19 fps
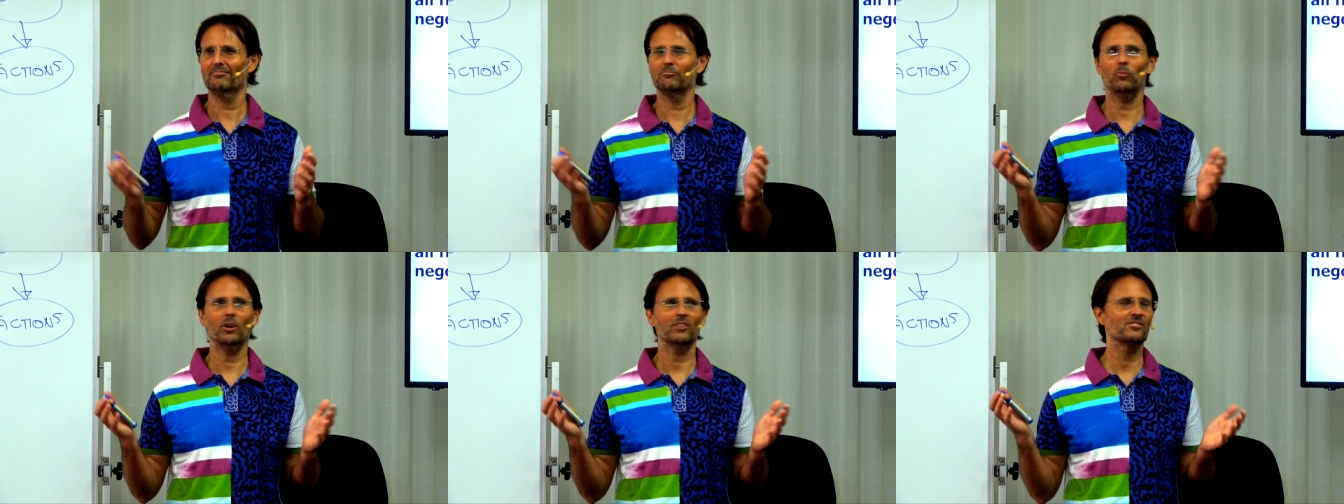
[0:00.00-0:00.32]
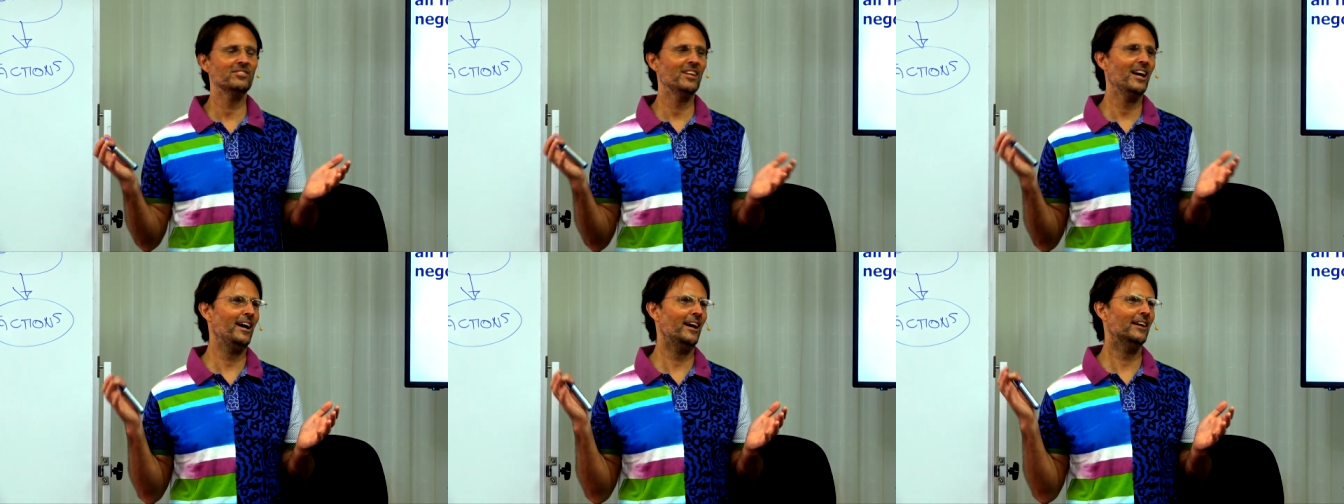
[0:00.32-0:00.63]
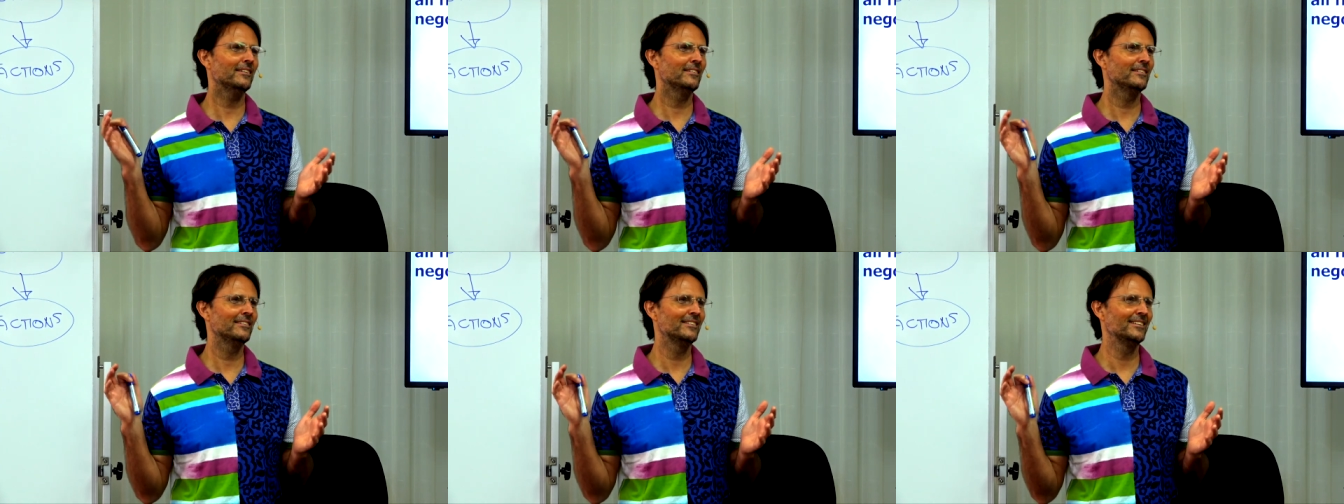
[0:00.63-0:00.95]
What's
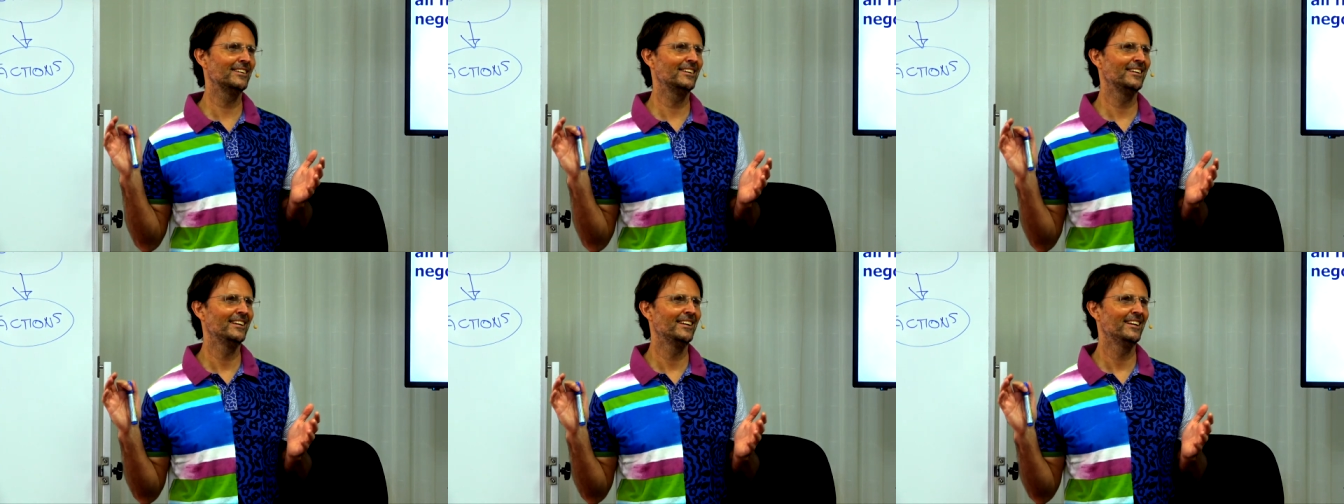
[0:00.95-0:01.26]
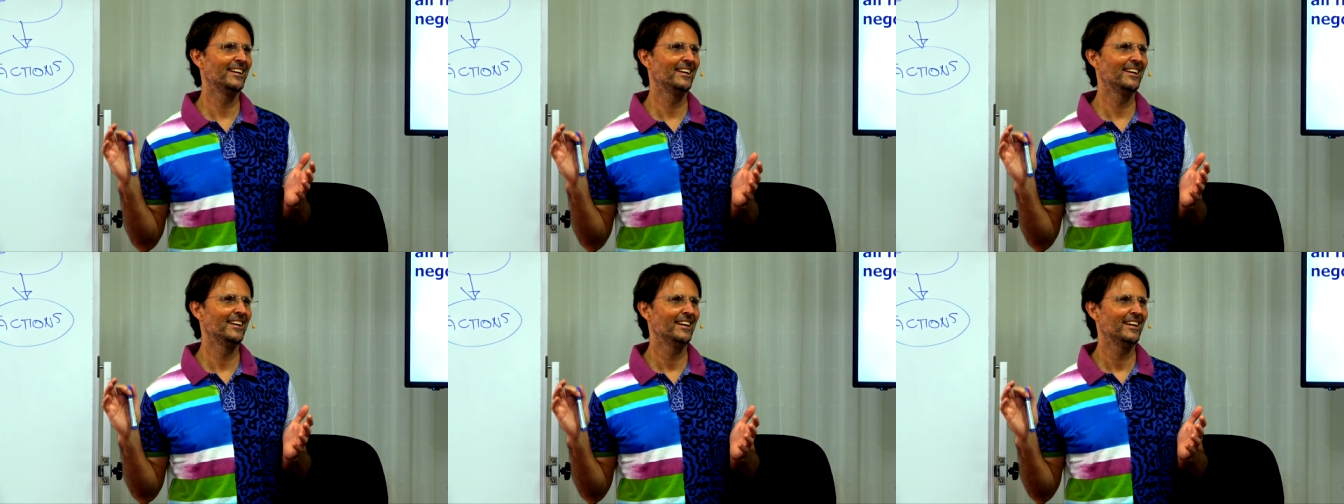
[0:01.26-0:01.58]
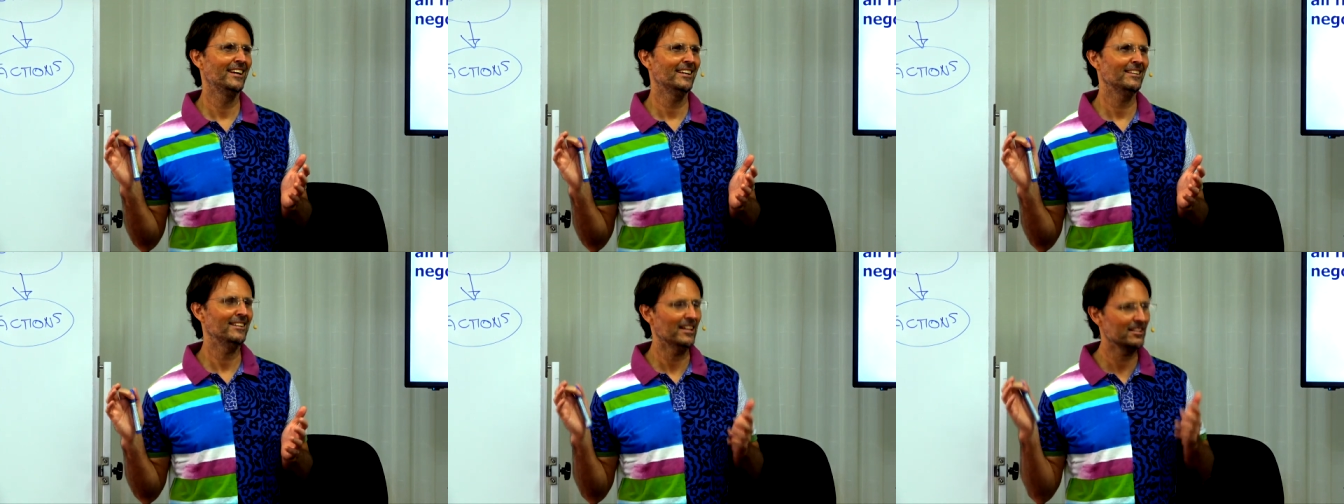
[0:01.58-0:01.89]
that?
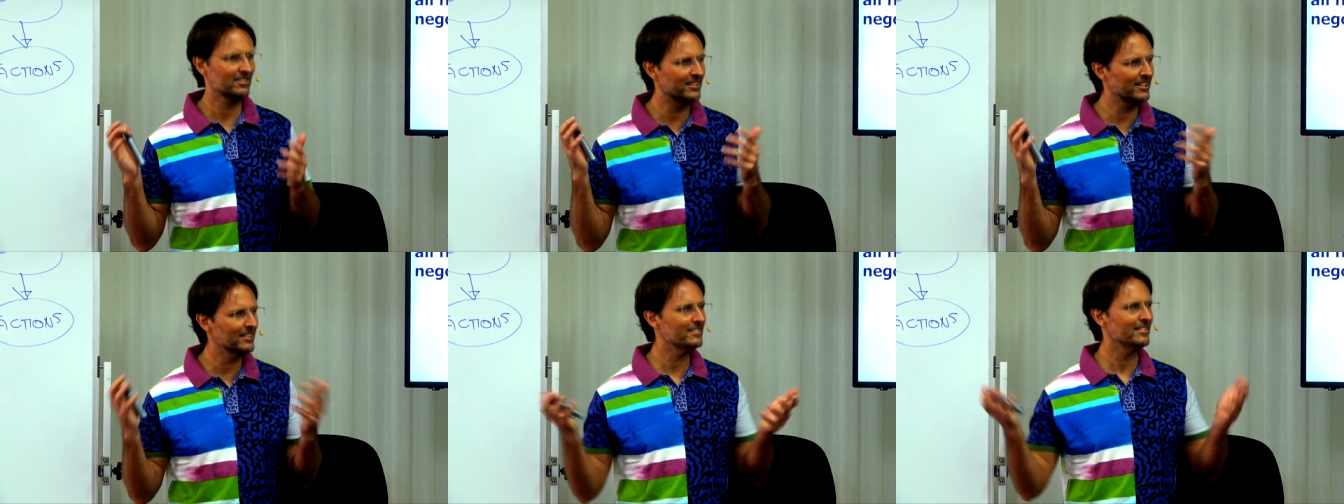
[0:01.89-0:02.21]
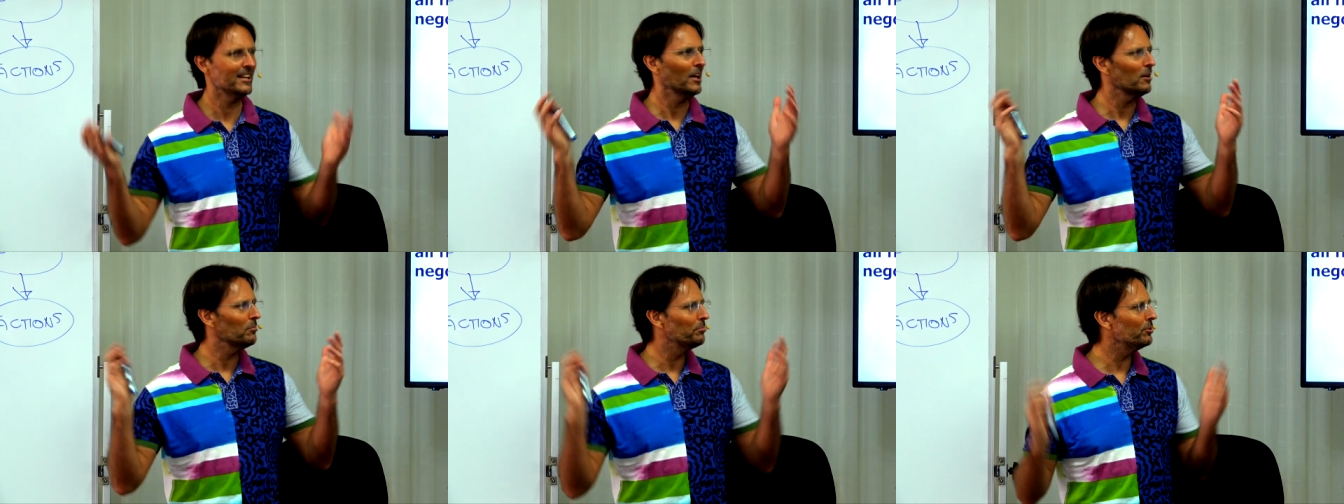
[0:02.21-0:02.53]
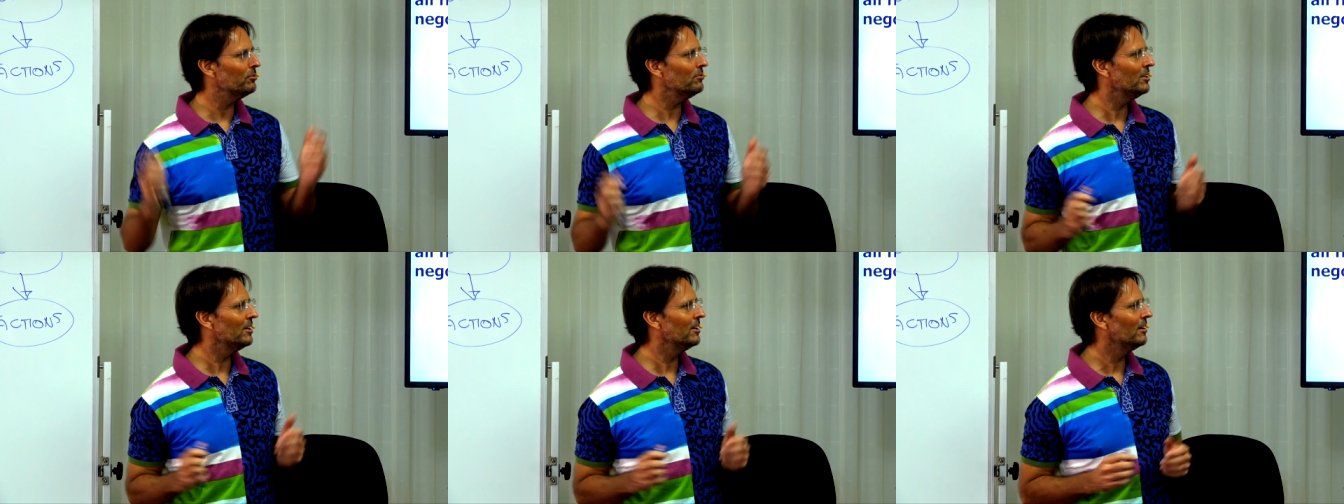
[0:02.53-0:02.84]
There's an
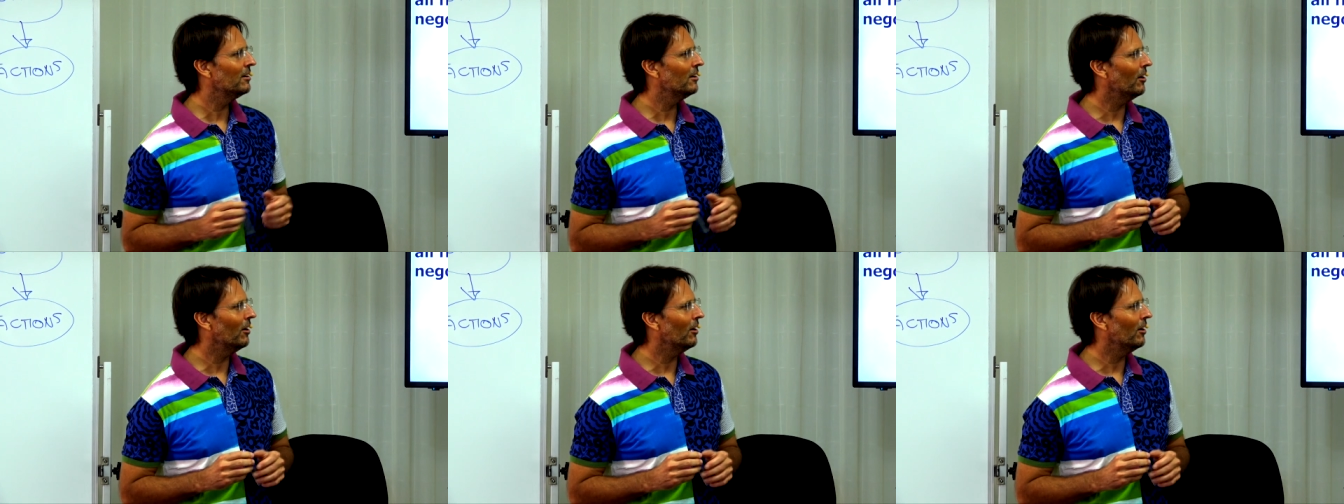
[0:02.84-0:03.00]
example